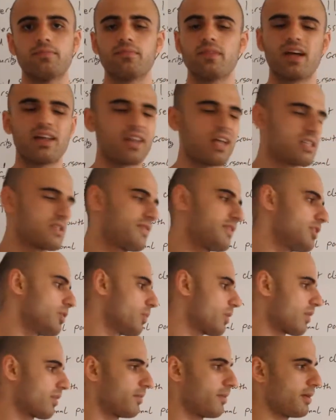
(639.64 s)
not last video,
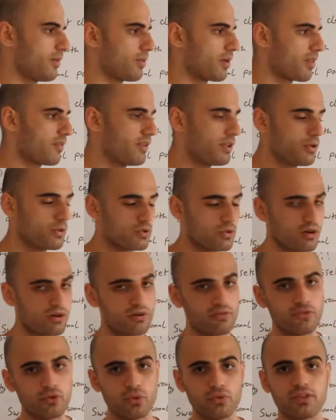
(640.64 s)
one of the videos I
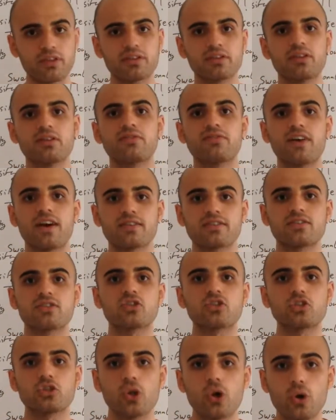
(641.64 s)
reviewed, Thinking Fast and
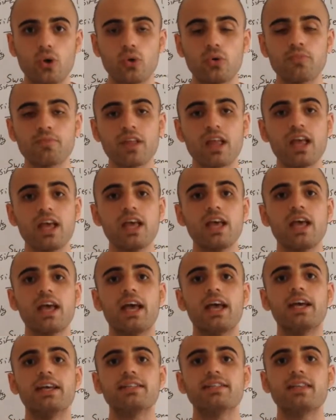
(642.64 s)
Slow,
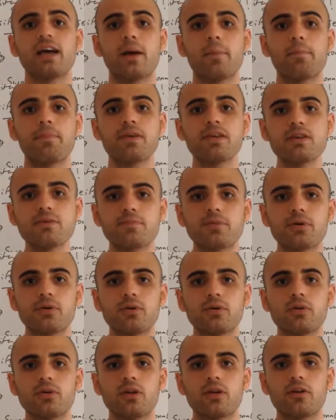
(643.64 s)
is that
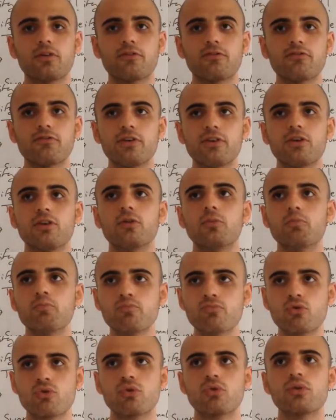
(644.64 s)
people feel
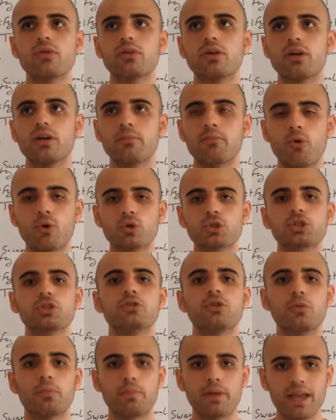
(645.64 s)
more
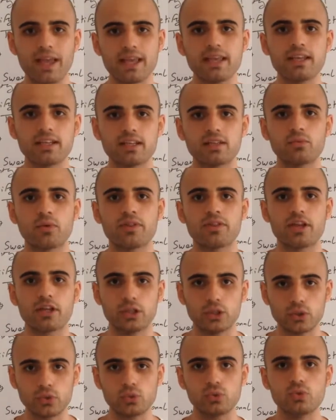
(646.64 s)
emotional pain when they
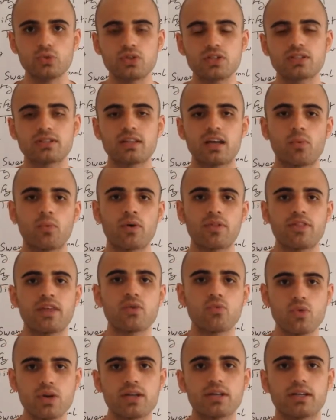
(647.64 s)
lose than when
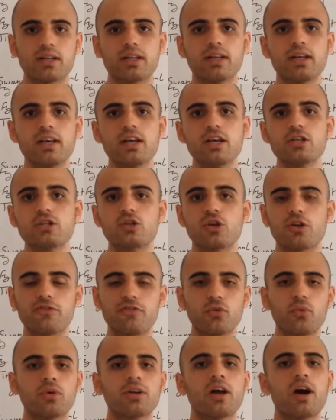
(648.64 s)
they win. So if
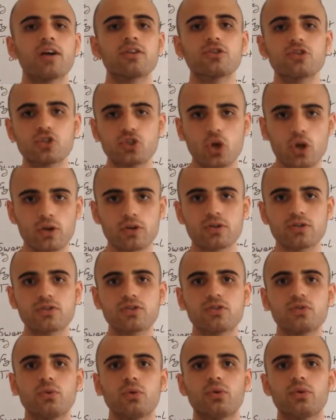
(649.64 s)
you win
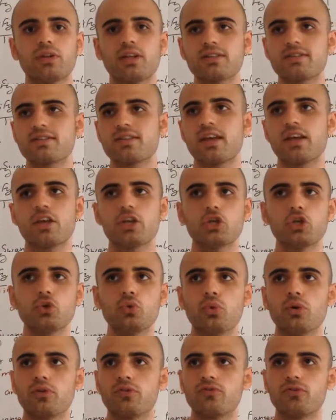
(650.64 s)
$100, let's say you
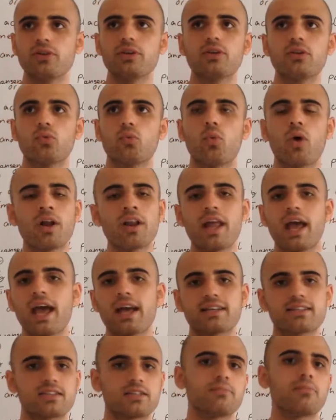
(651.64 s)
will feel
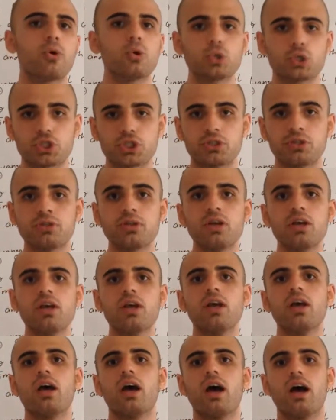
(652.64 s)
1x emotion,
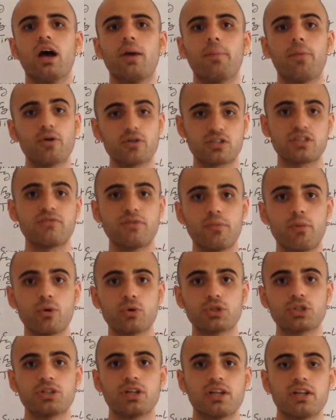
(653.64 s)
positive
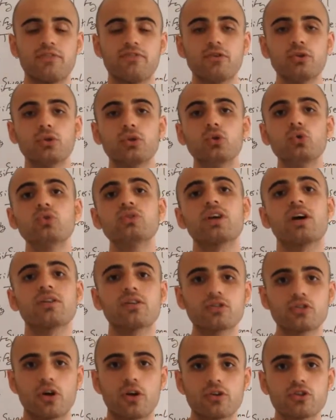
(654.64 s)
emotion, and if you lose
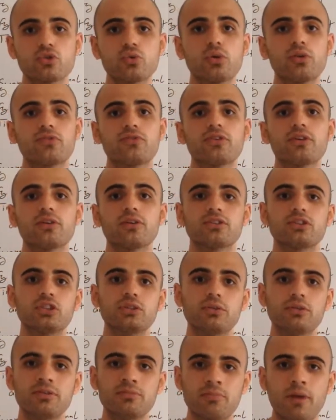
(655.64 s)
$100, you will feel
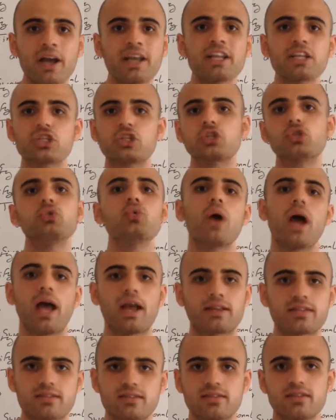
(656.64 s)
minus
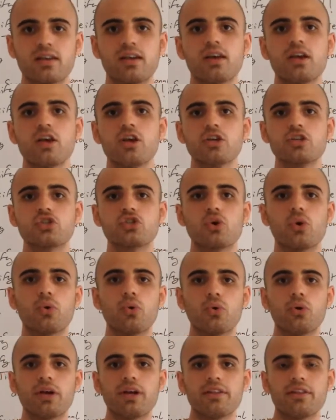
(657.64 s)
2x.
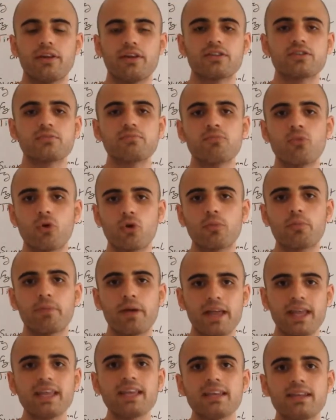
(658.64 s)
So there's more
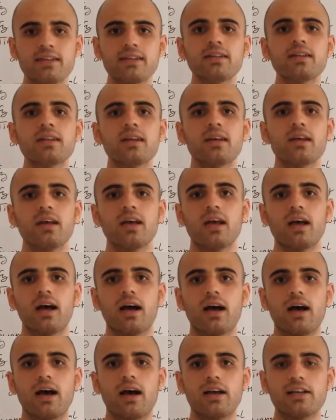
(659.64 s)
pain.
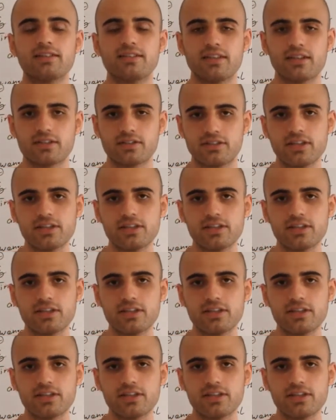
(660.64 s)
There's this